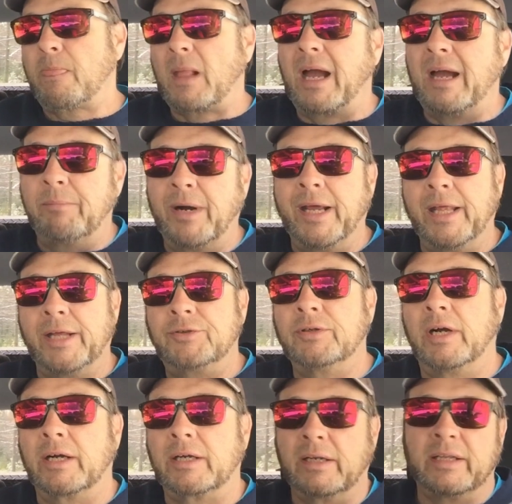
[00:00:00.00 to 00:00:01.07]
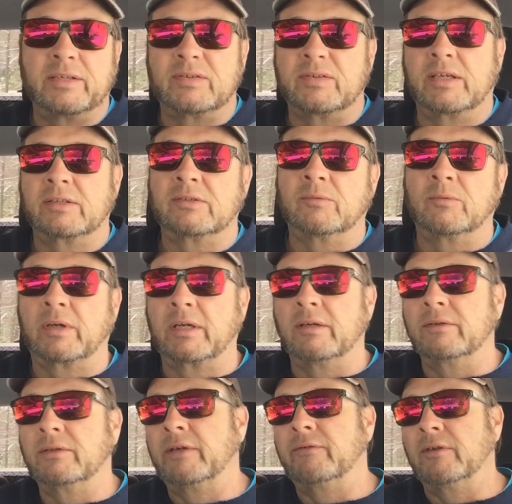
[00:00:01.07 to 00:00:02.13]
I buy that truck, unless things will work
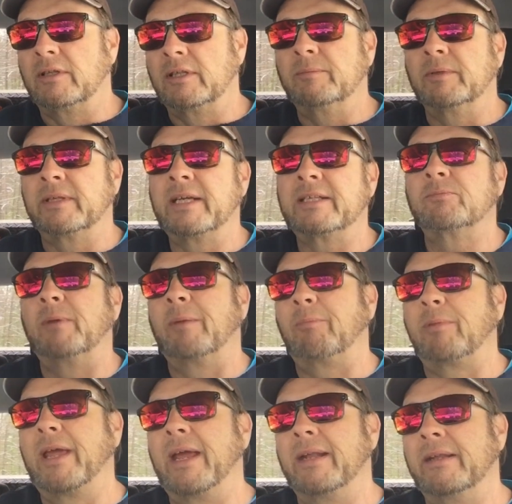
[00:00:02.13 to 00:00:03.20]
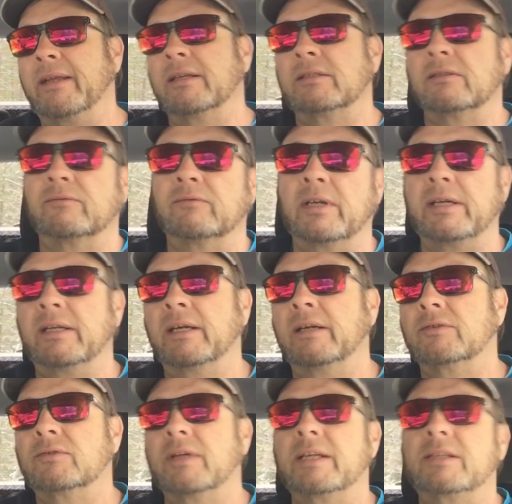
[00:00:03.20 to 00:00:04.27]
out differently. But that's my plan as of right now,
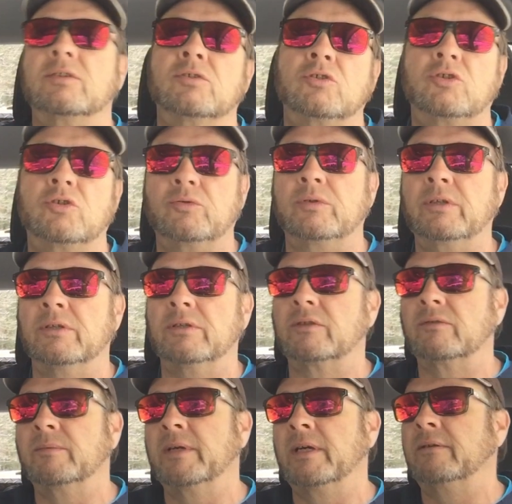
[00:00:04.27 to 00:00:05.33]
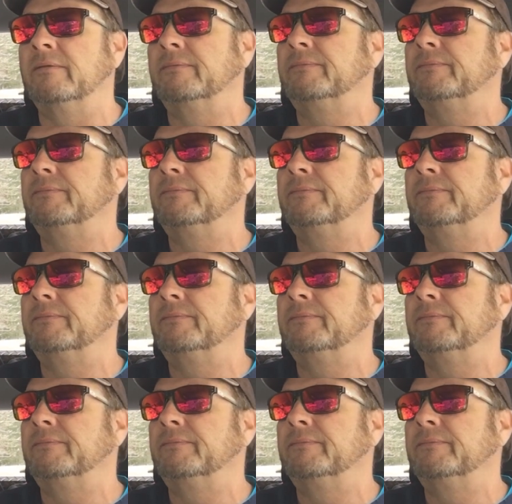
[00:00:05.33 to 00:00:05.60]
so that's in 2 years from now.